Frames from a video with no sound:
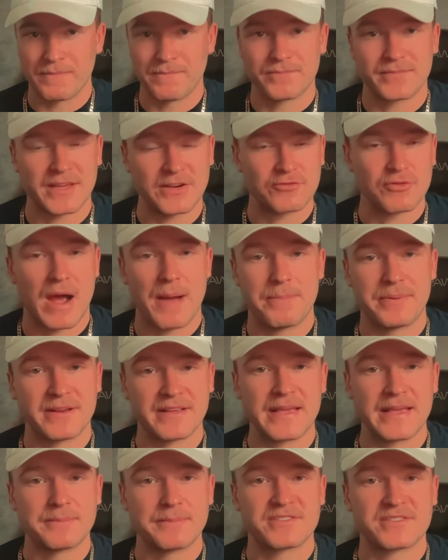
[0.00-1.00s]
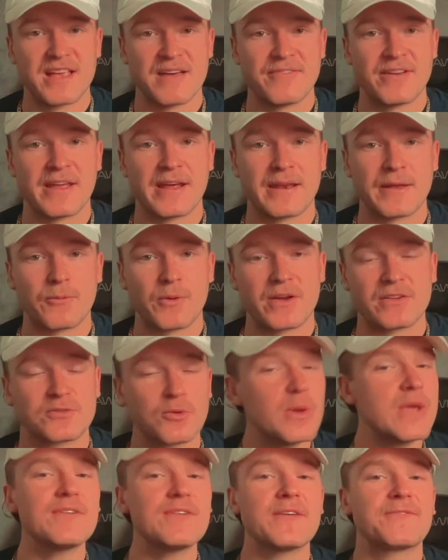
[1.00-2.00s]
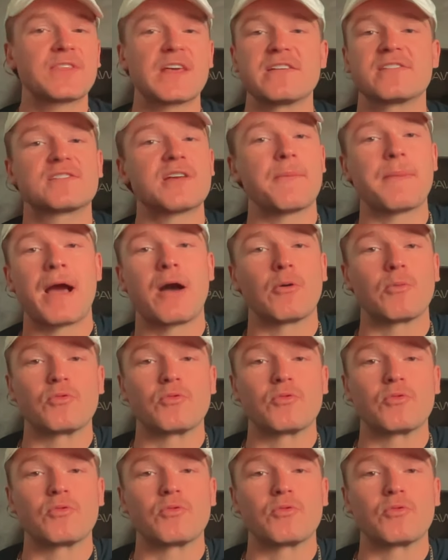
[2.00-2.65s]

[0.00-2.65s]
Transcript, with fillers: They drop it in game seven anyway. So even if they somehow